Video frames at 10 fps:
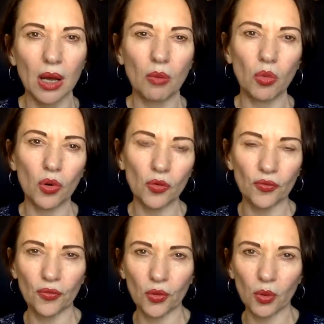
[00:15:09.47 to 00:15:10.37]
More
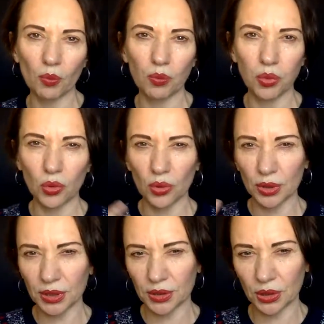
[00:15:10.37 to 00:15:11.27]
for
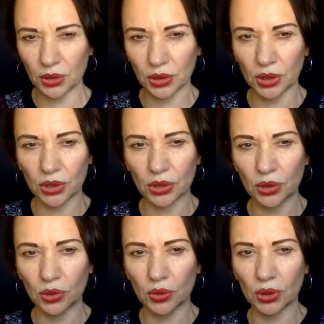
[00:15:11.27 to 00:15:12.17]
body
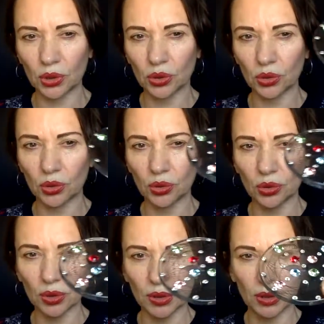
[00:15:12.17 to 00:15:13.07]
situations, you can do
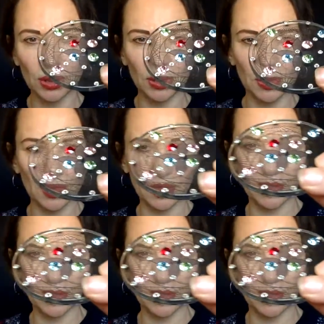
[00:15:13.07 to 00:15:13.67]
earth disc.